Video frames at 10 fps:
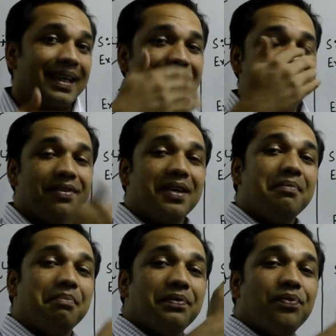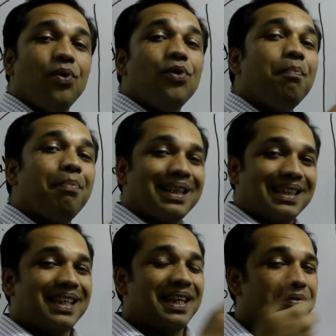even before
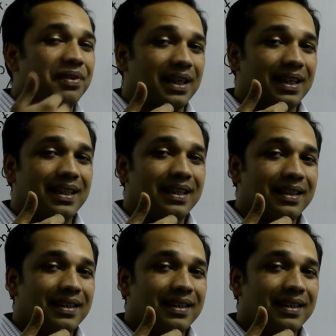past indefinite.